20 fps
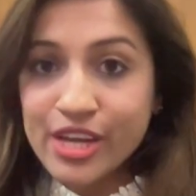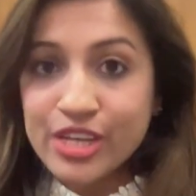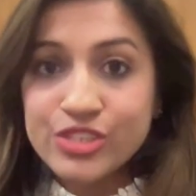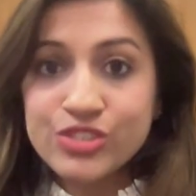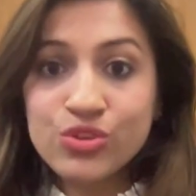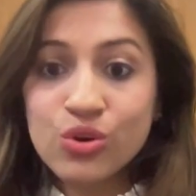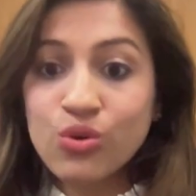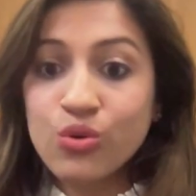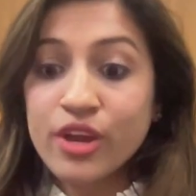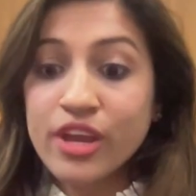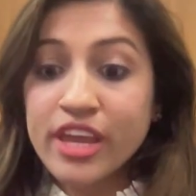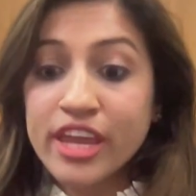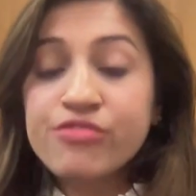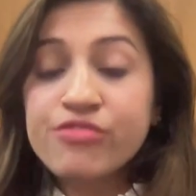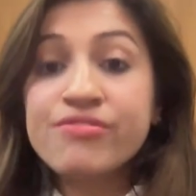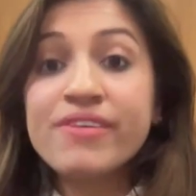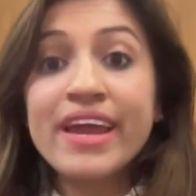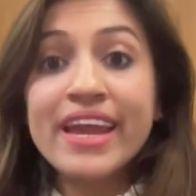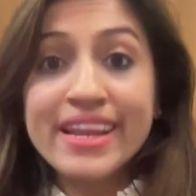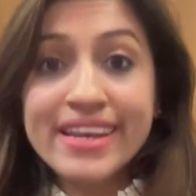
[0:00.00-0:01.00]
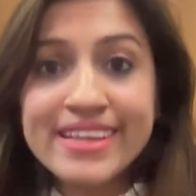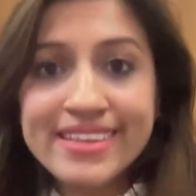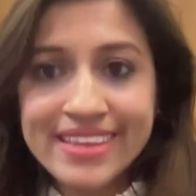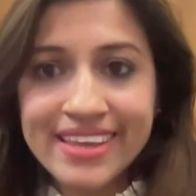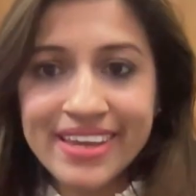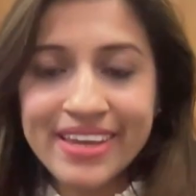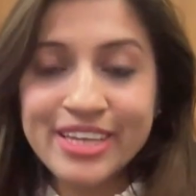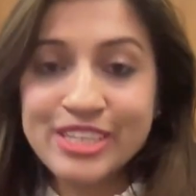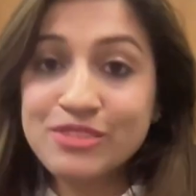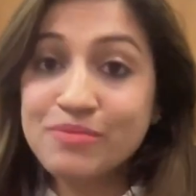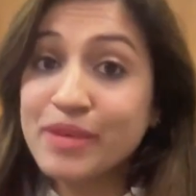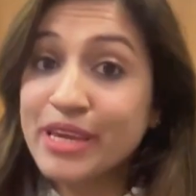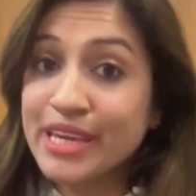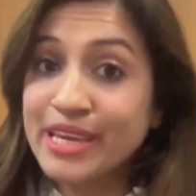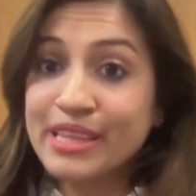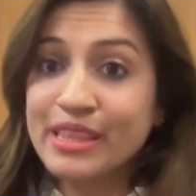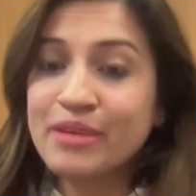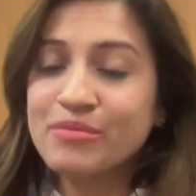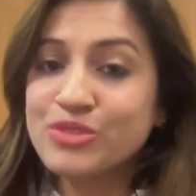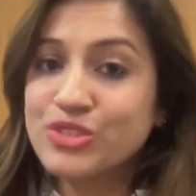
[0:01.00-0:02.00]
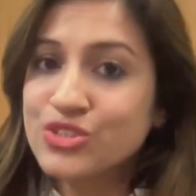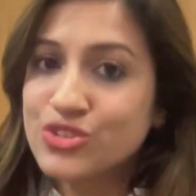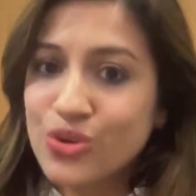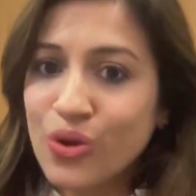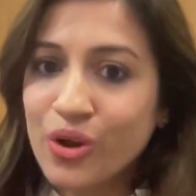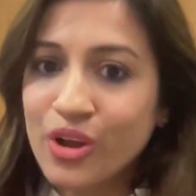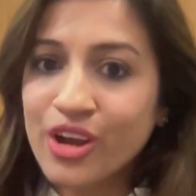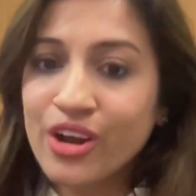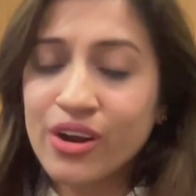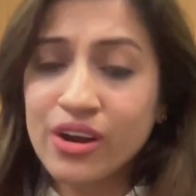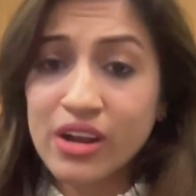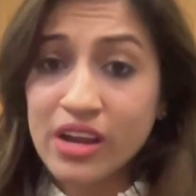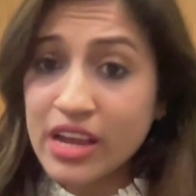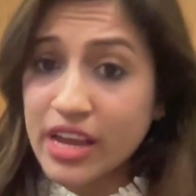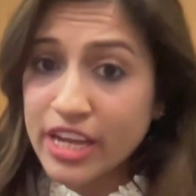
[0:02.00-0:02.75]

So if anything, it's making them stronger.